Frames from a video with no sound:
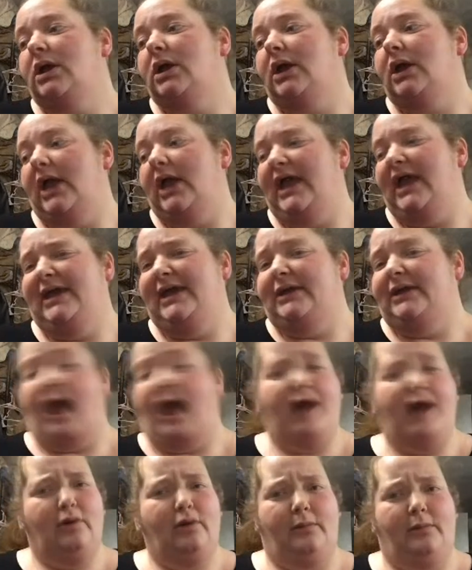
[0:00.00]
And I
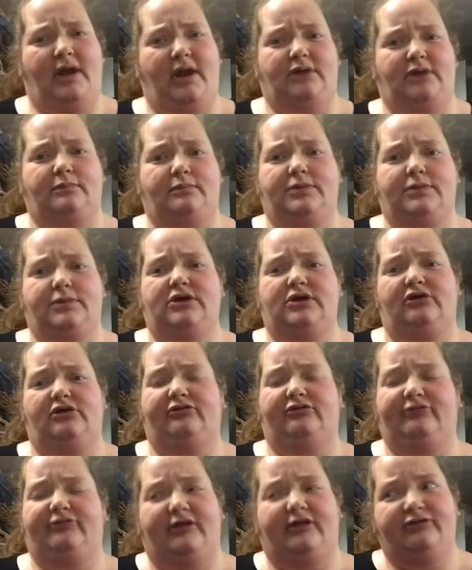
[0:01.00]
don't mind because
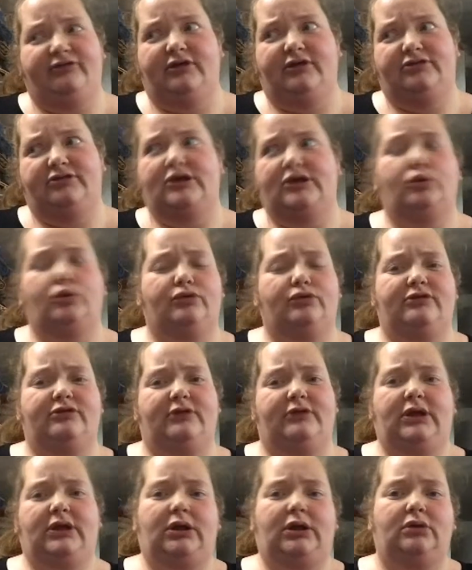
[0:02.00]
that's like the only
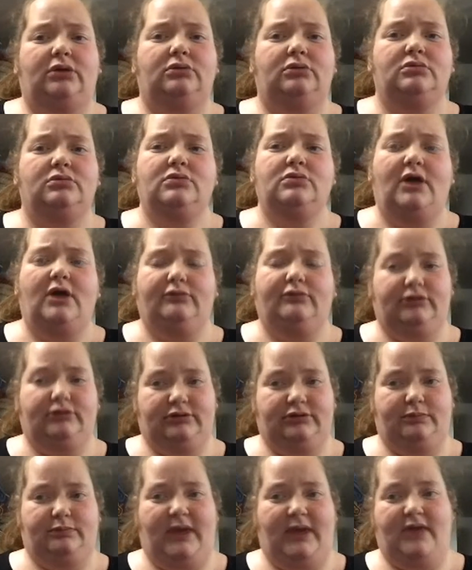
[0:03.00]
thing I really
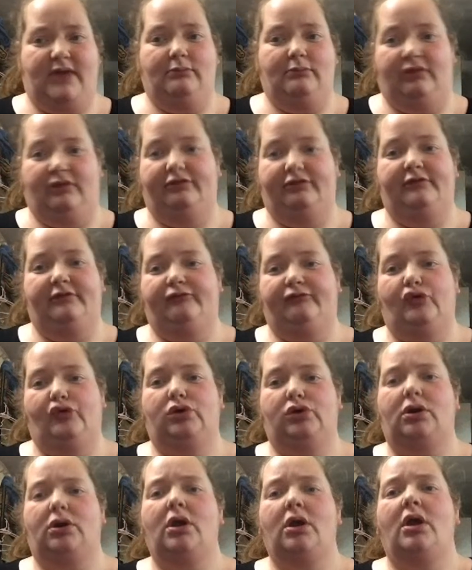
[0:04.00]
pay monthly for.
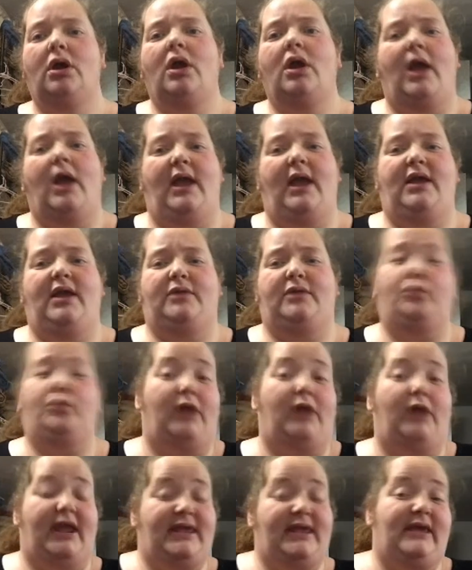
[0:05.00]
And when I
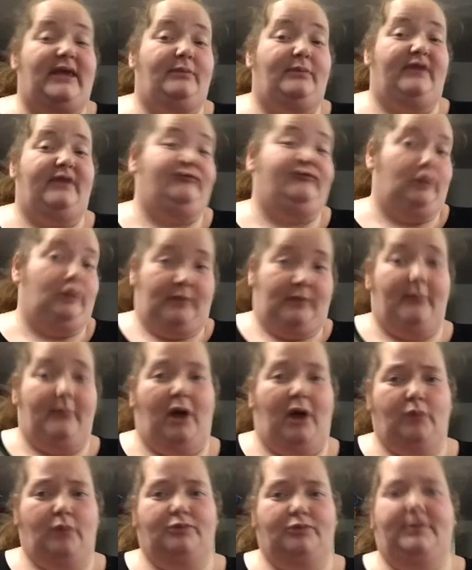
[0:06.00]
can't pay for it, my mom
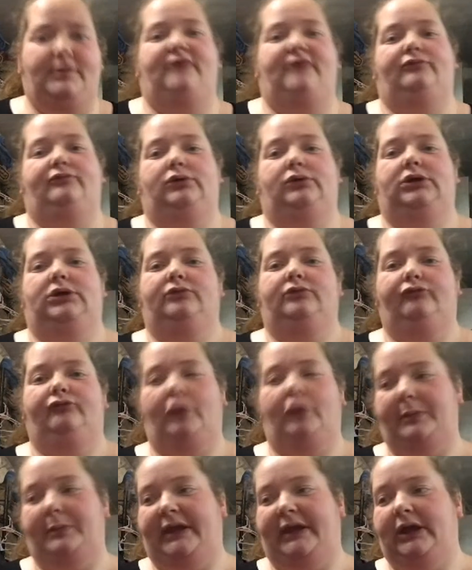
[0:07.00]
will pay for it for
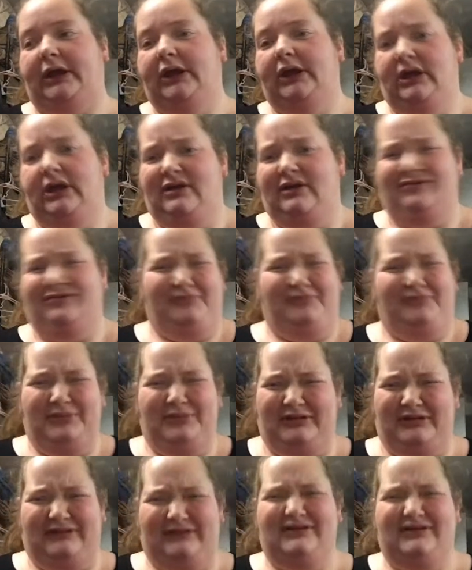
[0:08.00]
me. It's only like
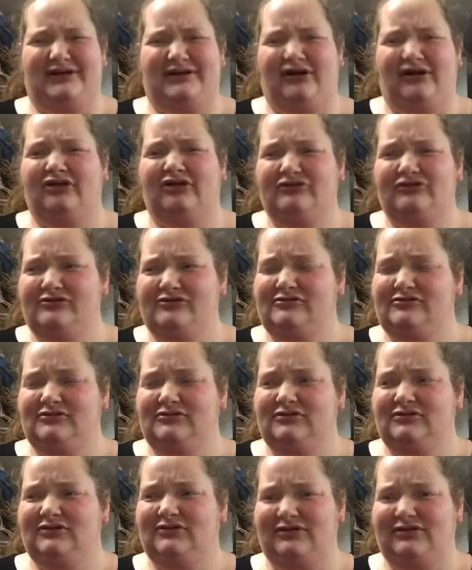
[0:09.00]
$10,
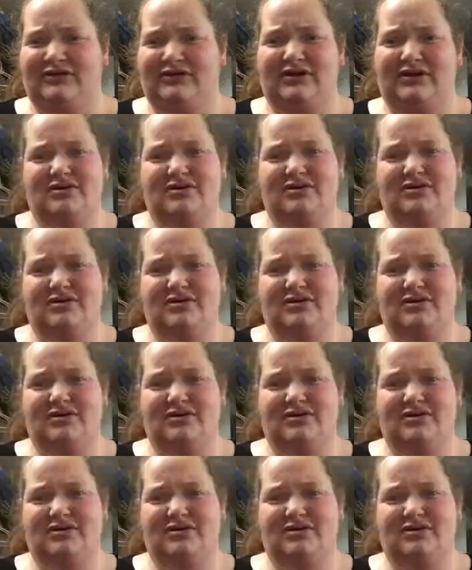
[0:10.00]
I think.